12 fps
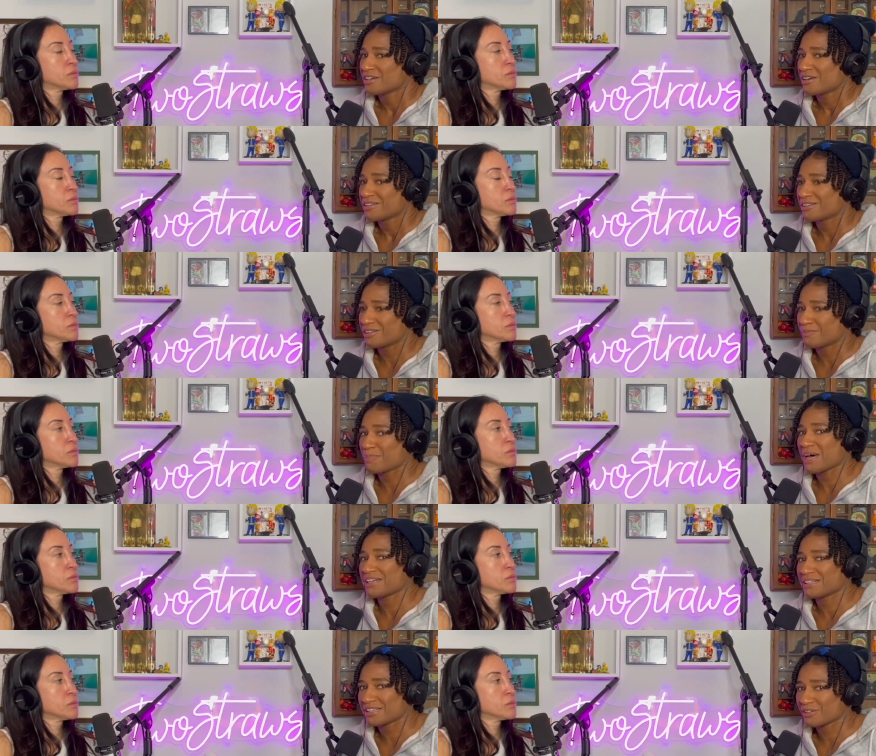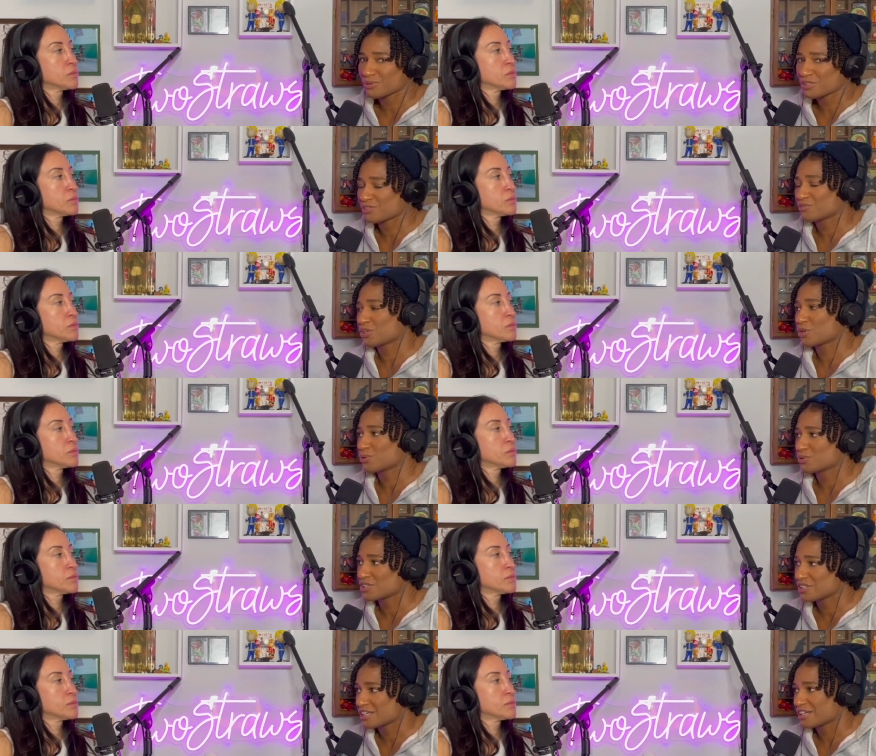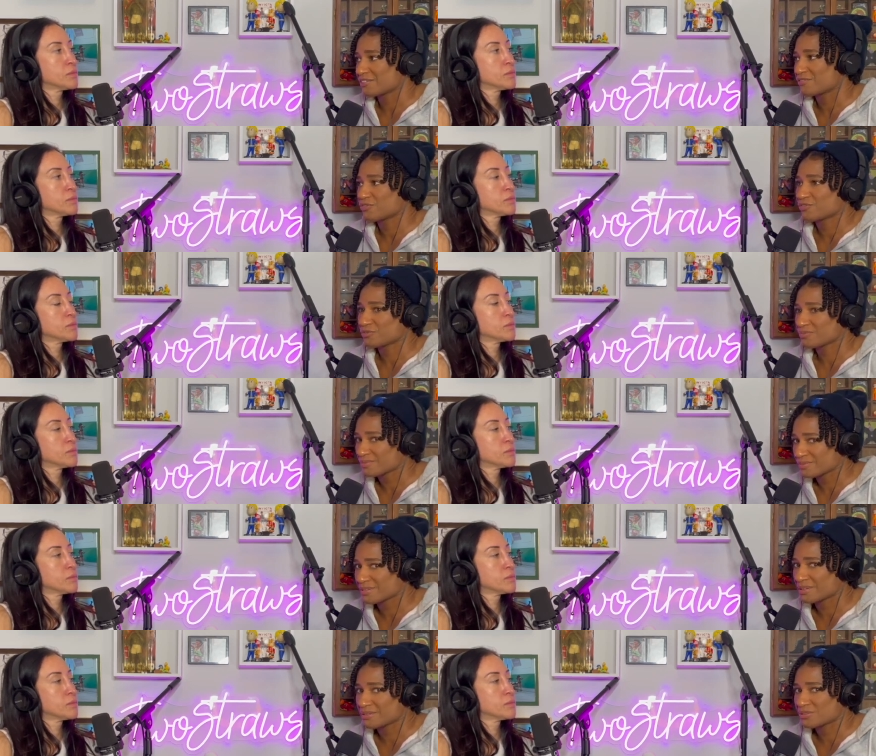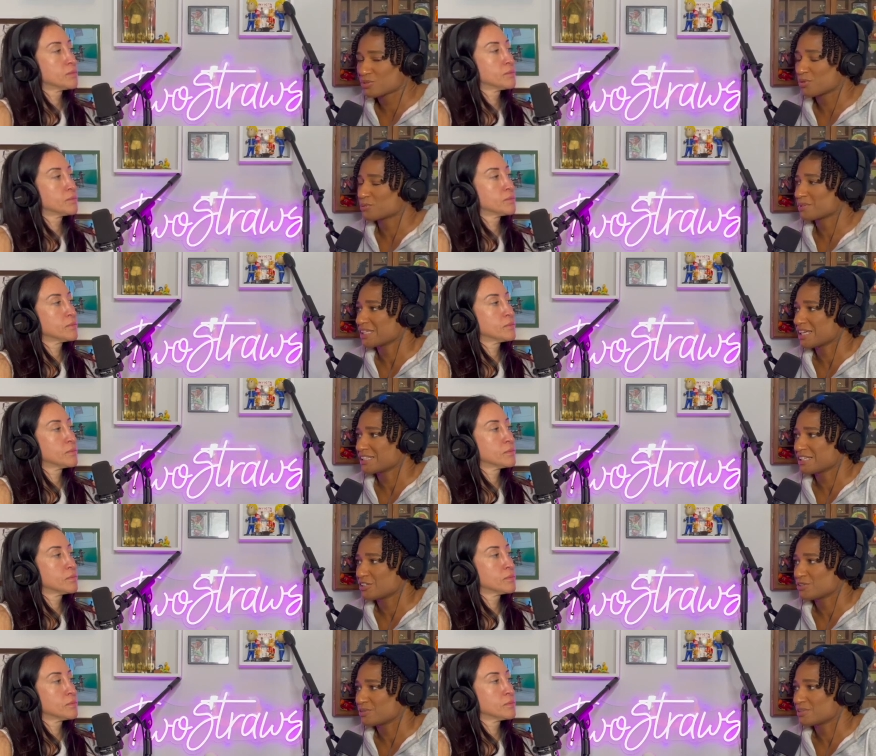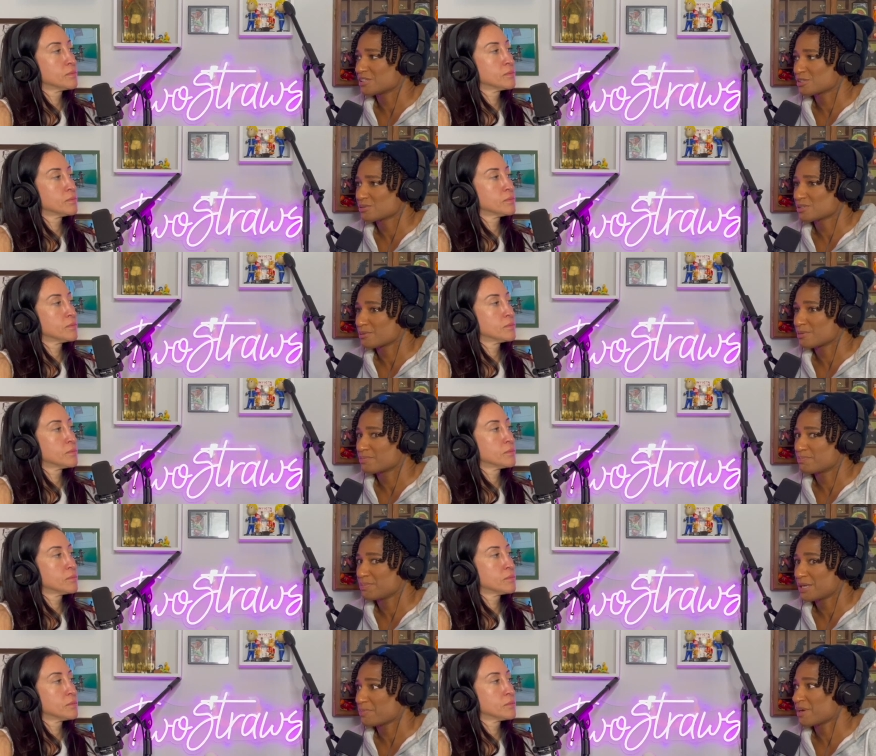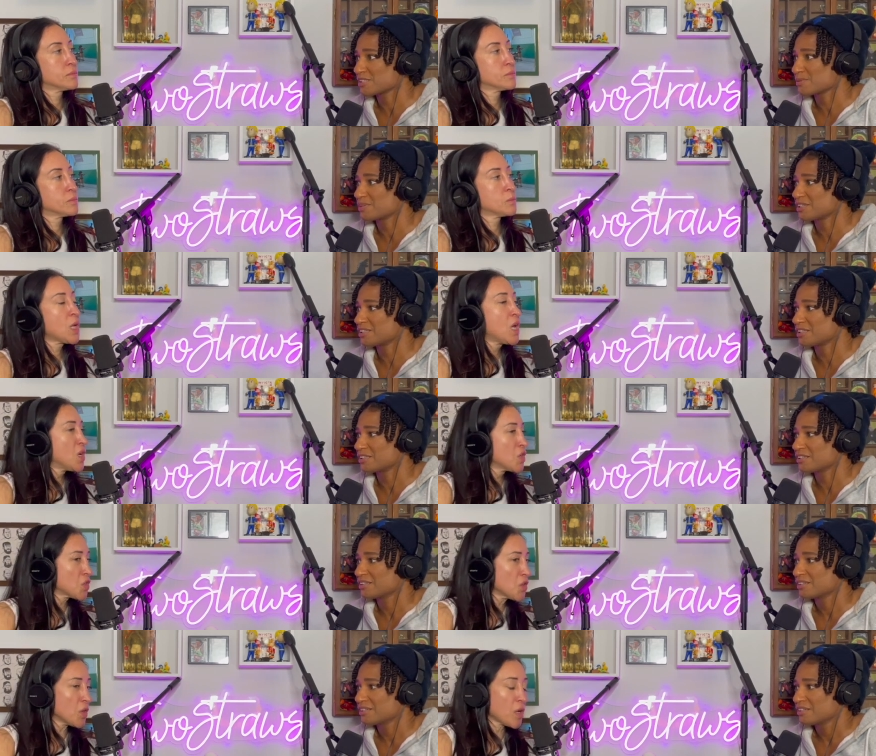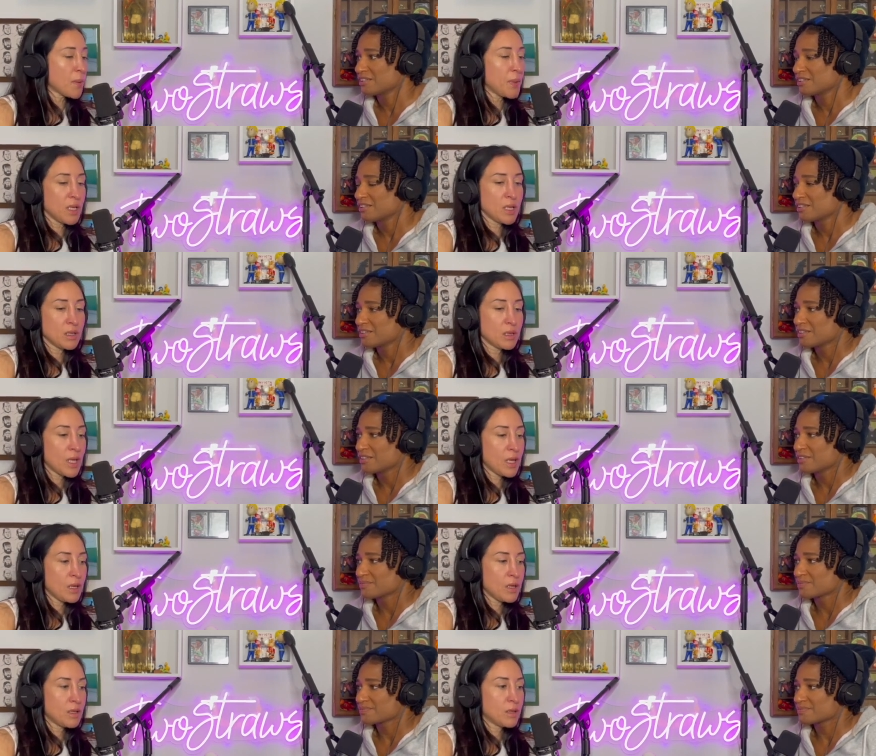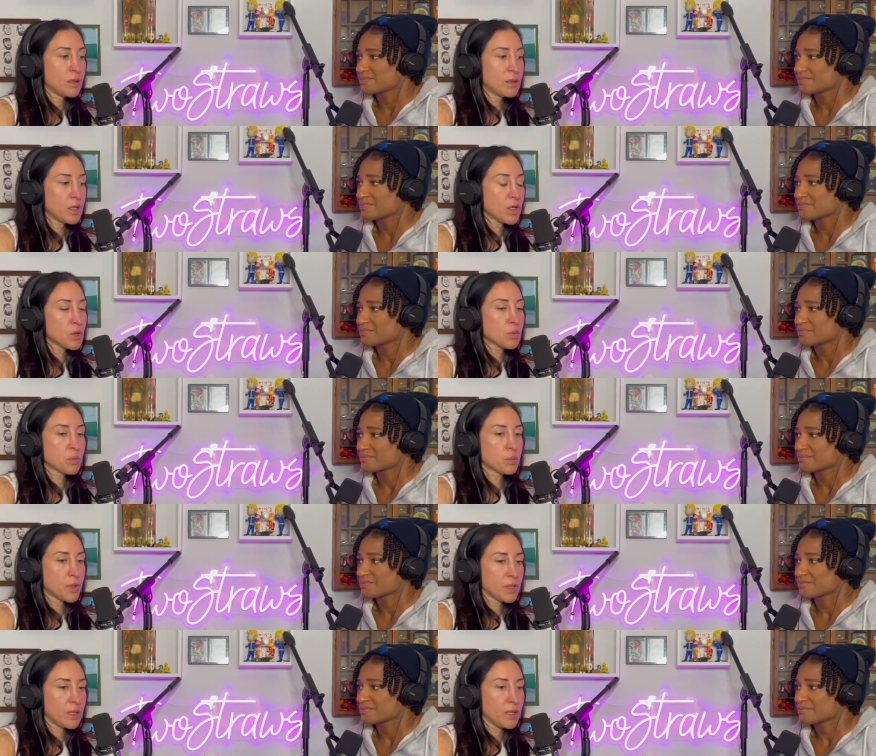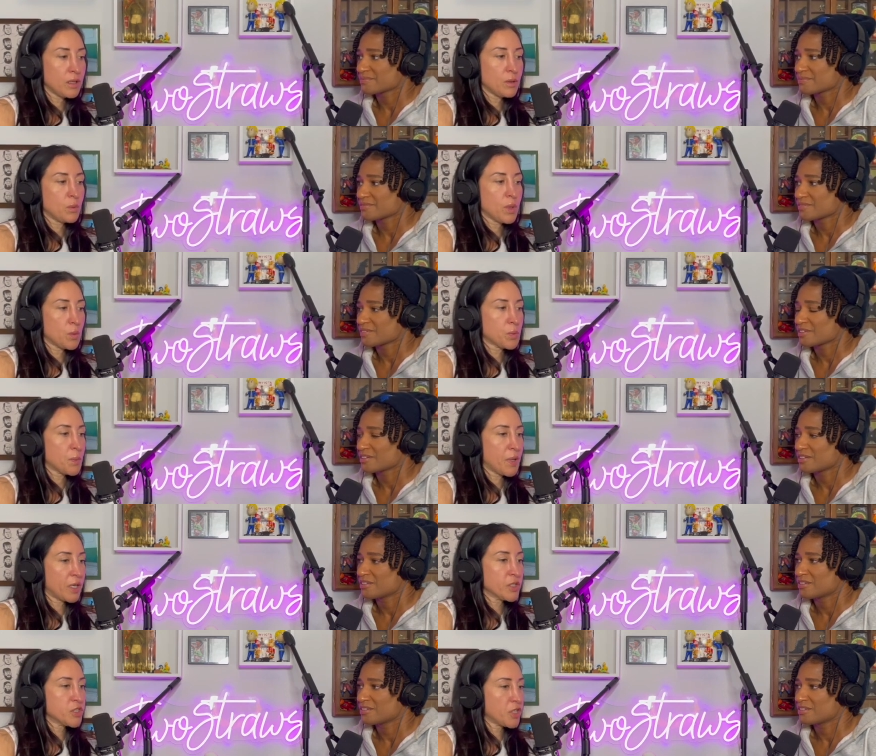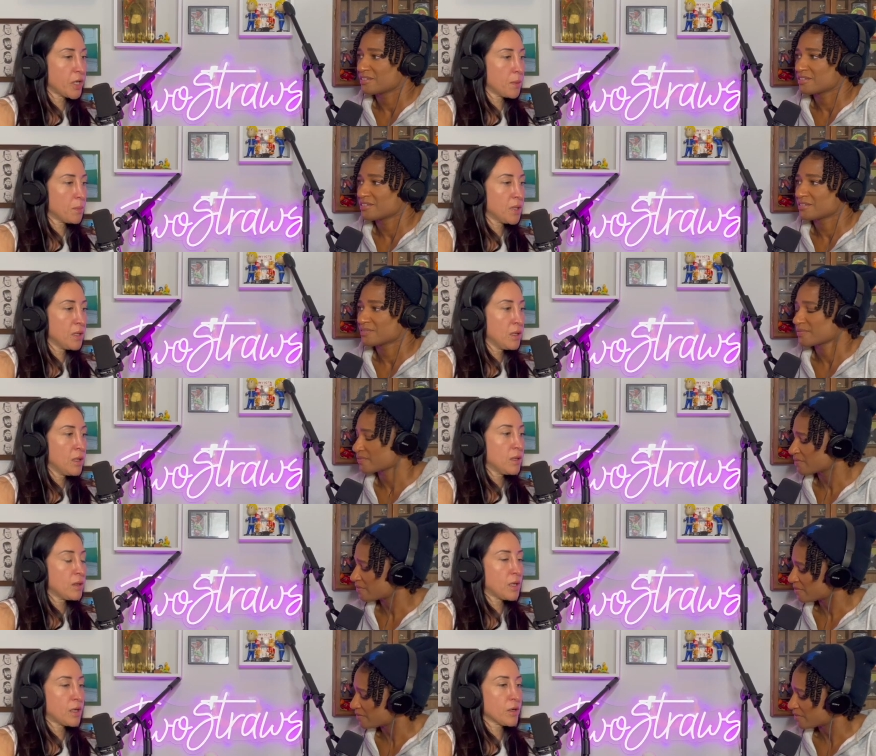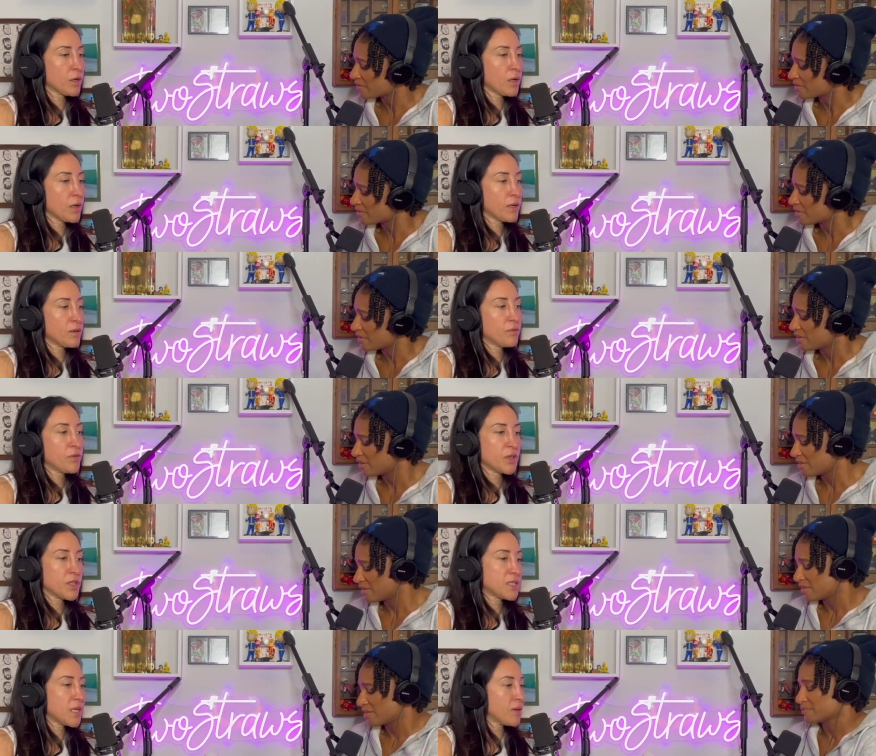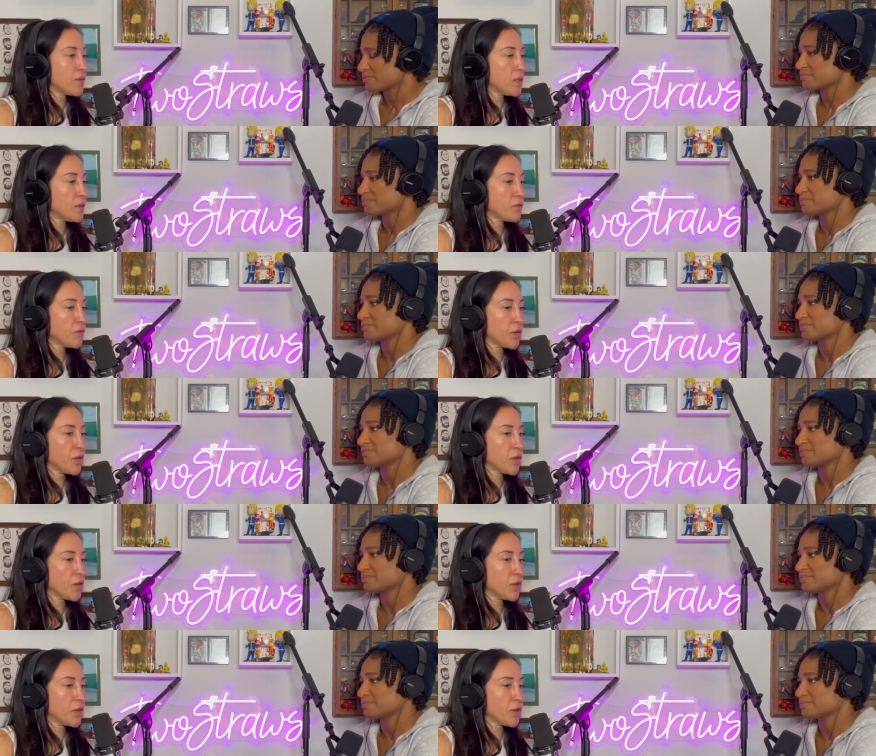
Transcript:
Speaker 1: the body language of the coaches kind of told me that they knew this was a big possibility.
Speaker 2: Sure. I mean, they they're a really well prepared gym. They're uh, very savvy. They're very